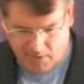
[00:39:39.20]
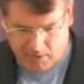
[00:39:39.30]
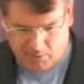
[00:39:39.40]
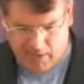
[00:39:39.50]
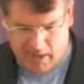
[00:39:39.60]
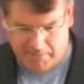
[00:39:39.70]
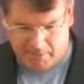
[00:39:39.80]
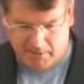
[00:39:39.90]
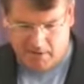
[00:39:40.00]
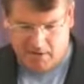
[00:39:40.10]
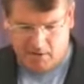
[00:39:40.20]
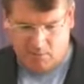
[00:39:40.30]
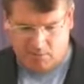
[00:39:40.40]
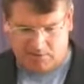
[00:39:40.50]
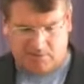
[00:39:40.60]
And what happened
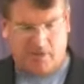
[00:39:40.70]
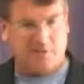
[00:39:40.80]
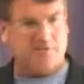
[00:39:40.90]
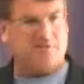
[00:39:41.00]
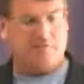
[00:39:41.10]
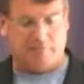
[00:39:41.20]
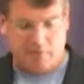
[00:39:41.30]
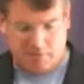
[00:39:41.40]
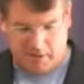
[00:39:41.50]
was dozens of phone